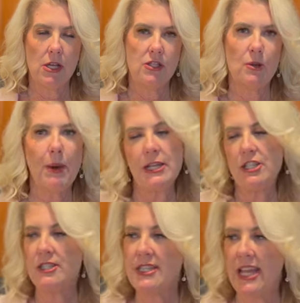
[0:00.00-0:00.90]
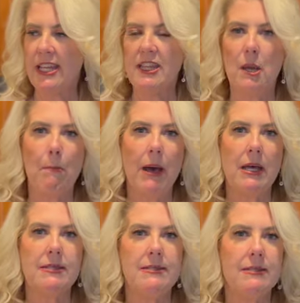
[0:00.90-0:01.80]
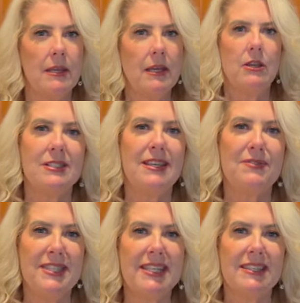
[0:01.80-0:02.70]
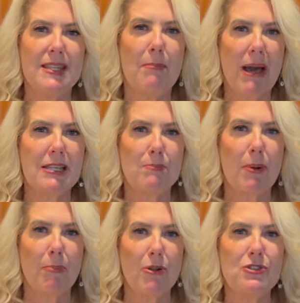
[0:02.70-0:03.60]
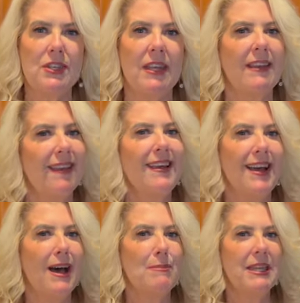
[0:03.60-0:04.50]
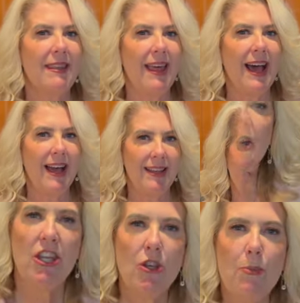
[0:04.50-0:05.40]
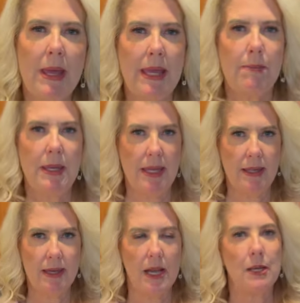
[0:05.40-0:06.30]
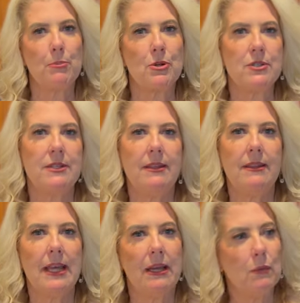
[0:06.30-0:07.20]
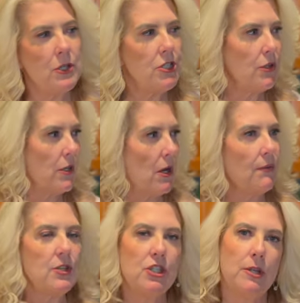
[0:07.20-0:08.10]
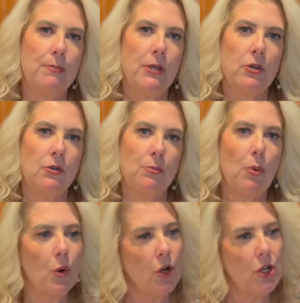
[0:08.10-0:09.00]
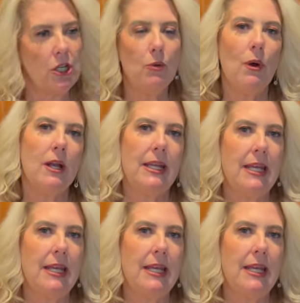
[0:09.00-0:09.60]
so by just taking the bus, we save 60 bucks per person. I'm into that. You may be the kind of person that once you get off the ship and go into port, you want to